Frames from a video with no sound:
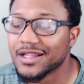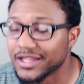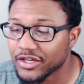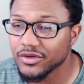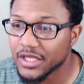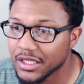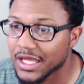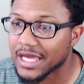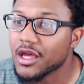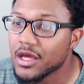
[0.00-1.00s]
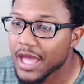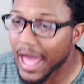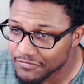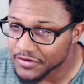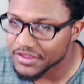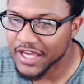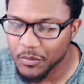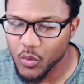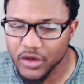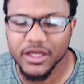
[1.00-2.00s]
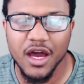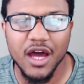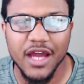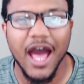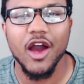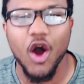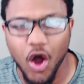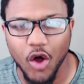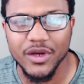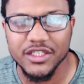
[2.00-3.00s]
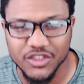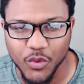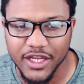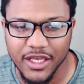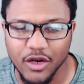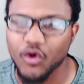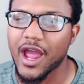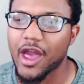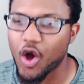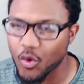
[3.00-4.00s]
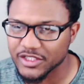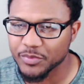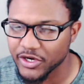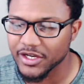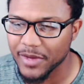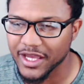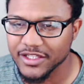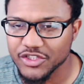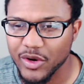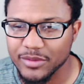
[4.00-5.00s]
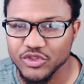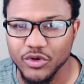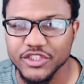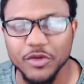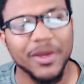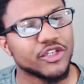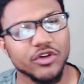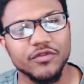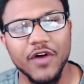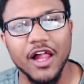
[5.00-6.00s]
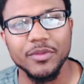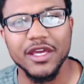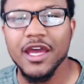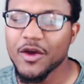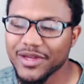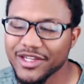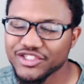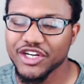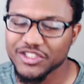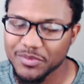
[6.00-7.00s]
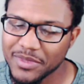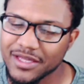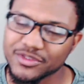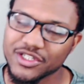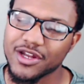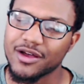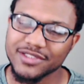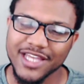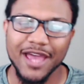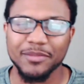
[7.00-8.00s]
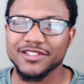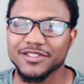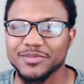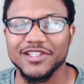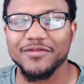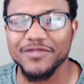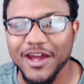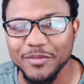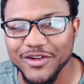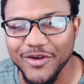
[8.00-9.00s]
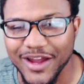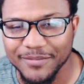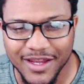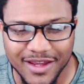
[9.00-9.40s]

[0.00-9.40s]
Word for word: Literally, like everything I'm working on, I always tweet it or I always put it in my Instagram story. So make sure to follow me. We can share some memes, you know, tag me in some stuff. That'll be great.